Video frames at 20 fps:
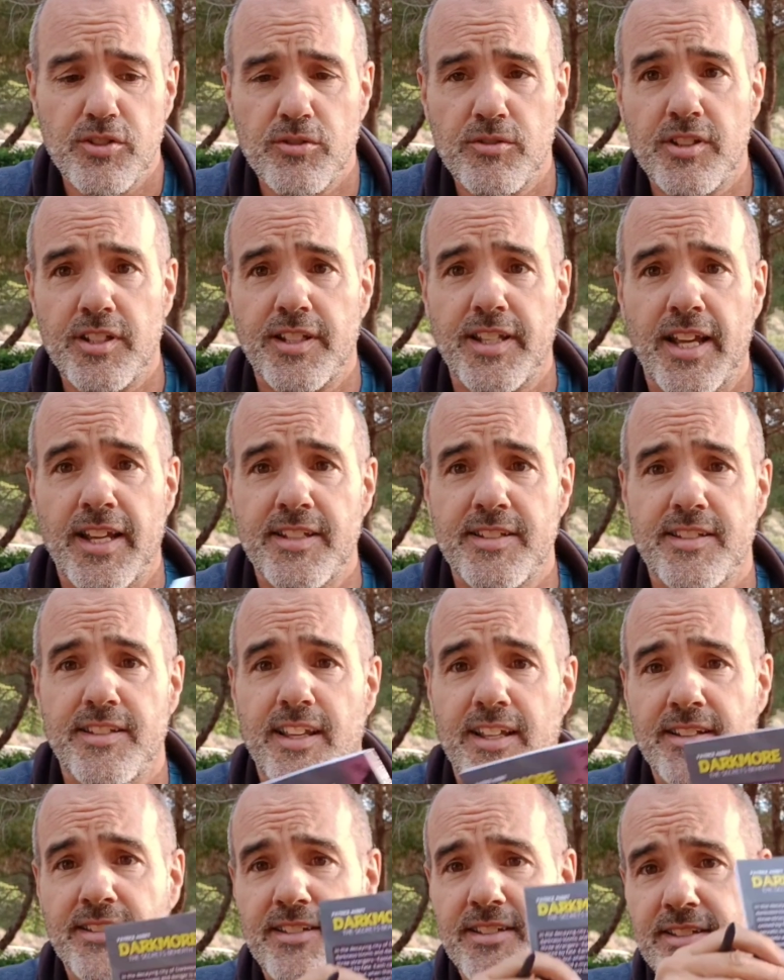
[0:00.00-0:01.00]
the text
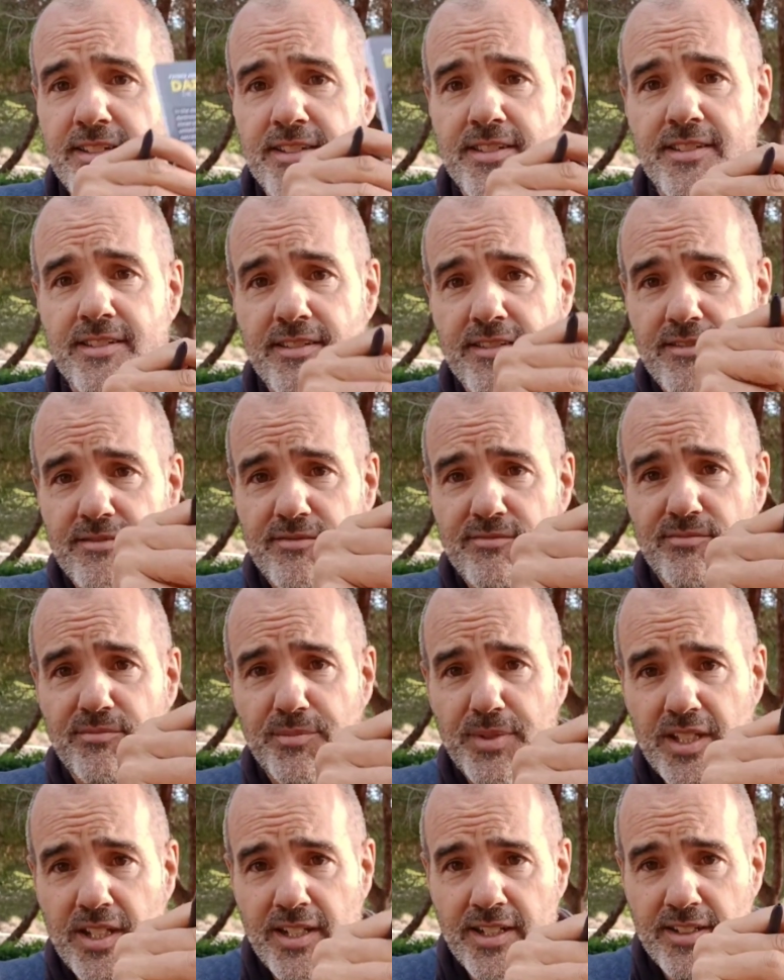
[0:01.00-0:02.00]
that is
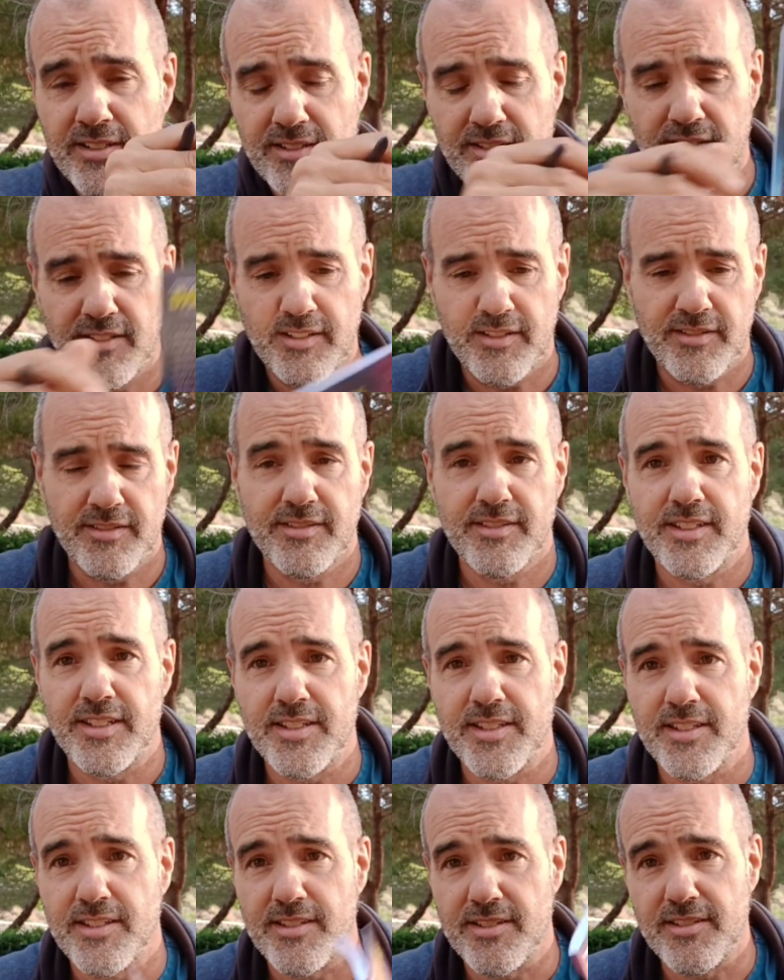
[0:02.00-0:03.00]
behind this
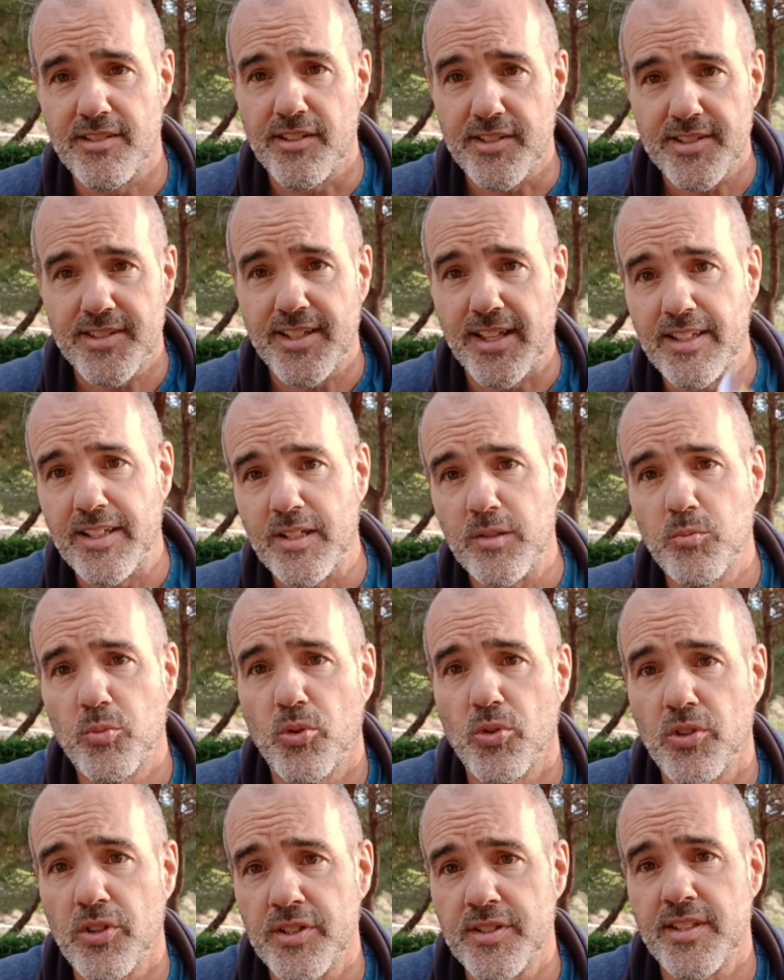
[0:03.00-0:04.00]
is the selling
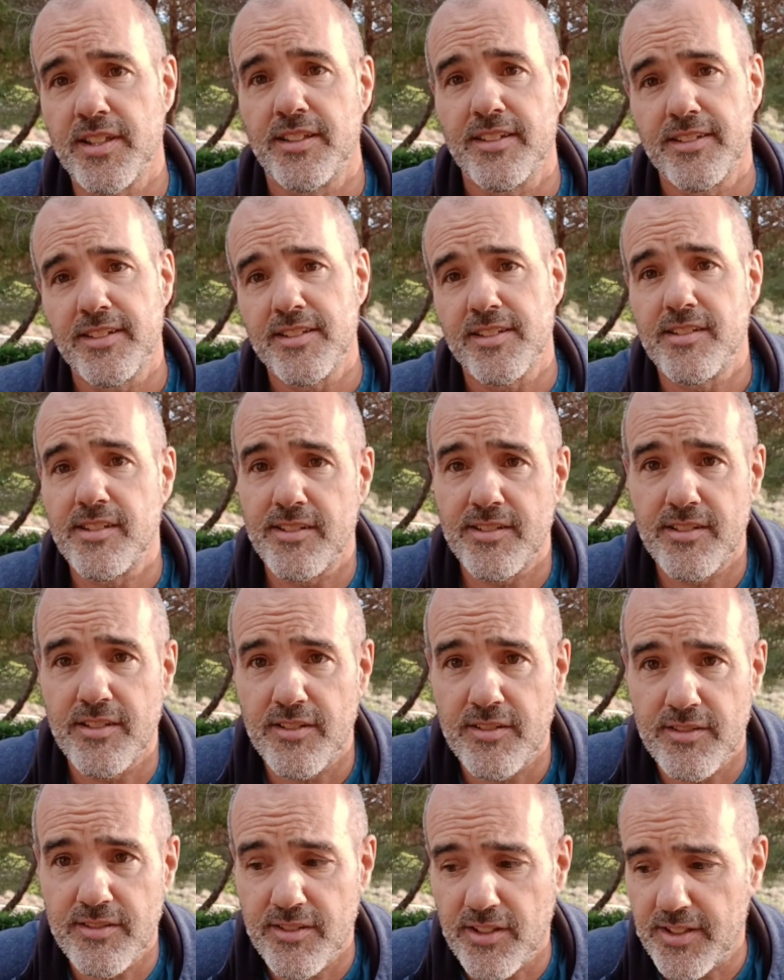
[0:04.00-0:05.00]
points, and this is
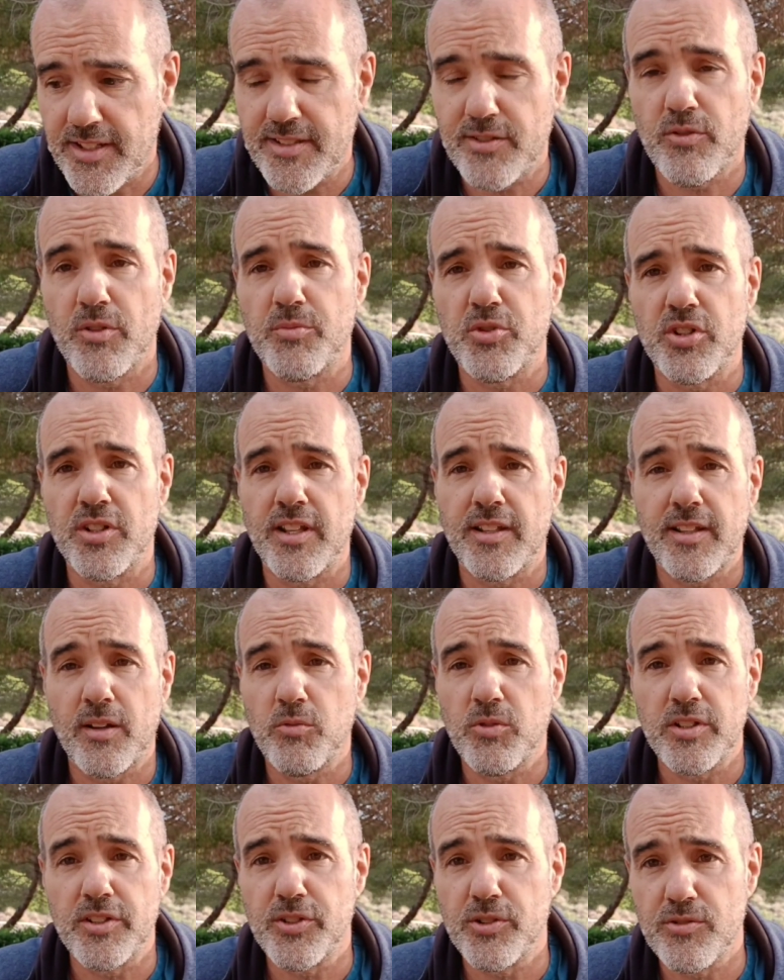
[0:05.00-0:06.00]
the description that I would
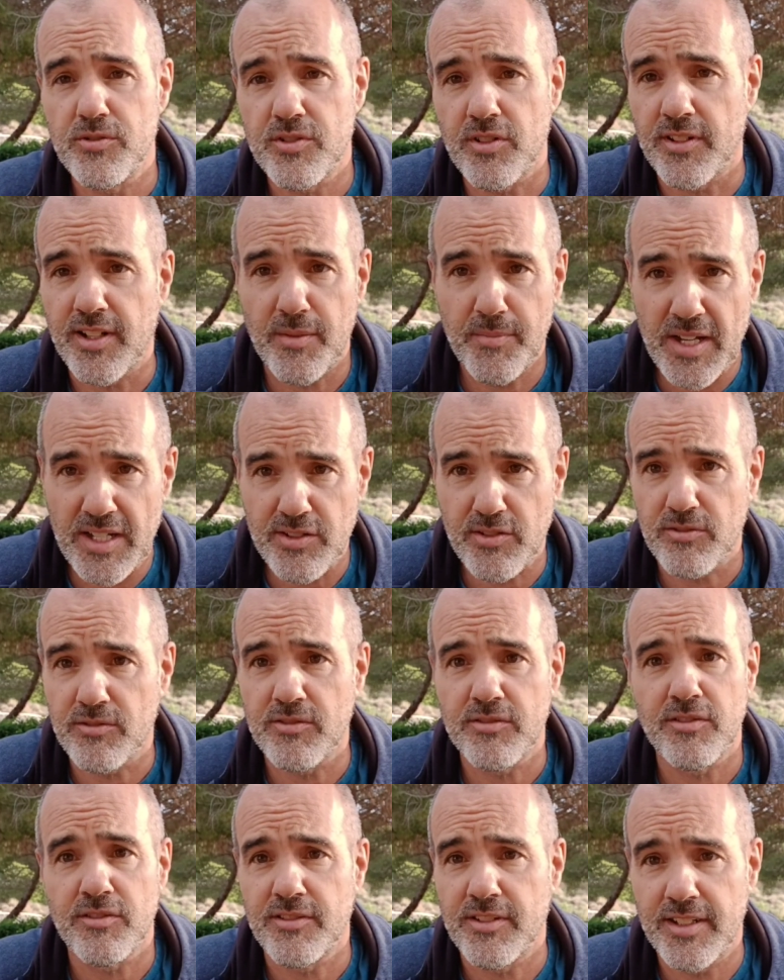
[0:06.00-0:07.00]
use on Amazon
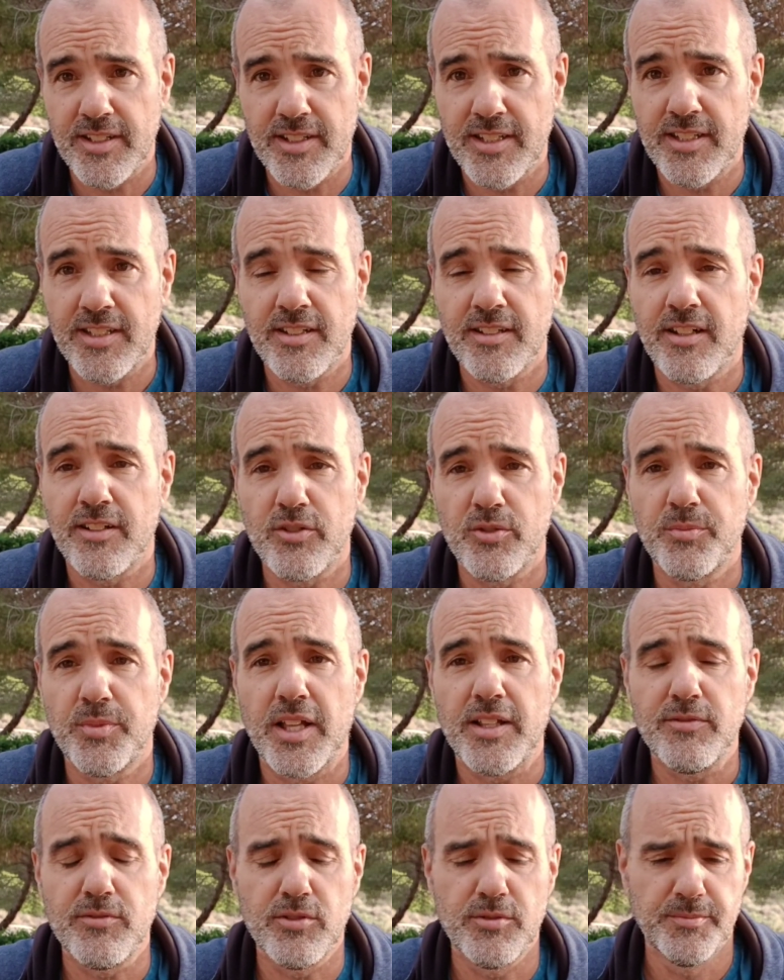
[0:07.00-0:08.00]
or any other
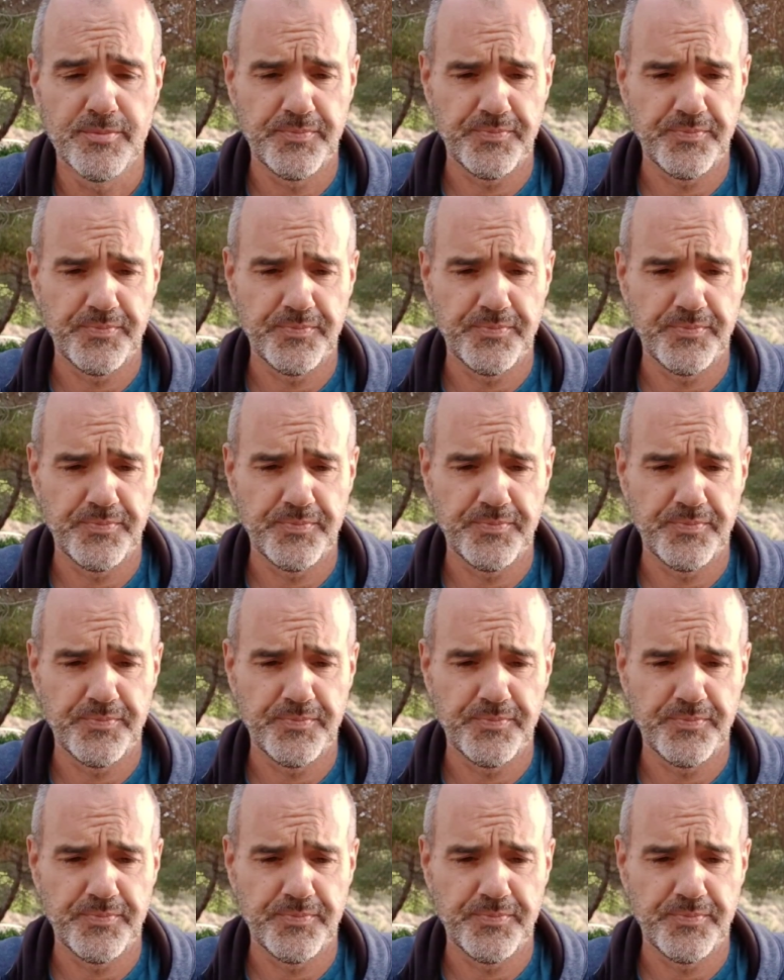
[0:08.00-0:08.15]
platform.